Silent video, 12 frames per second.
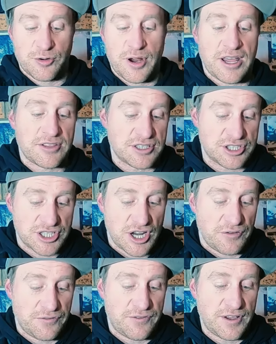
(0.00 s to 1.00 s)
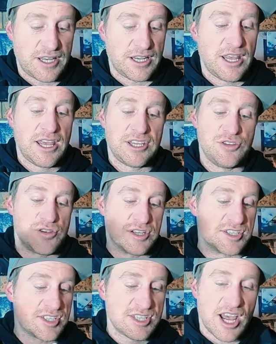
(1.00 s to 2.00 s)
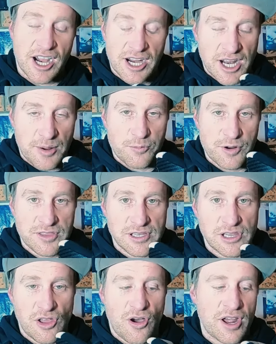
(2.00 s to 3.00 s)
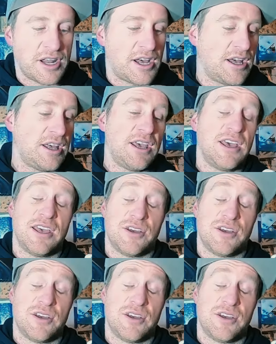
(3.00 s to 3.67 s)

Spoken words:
throughout the shell fit. You can snug it up with the liner.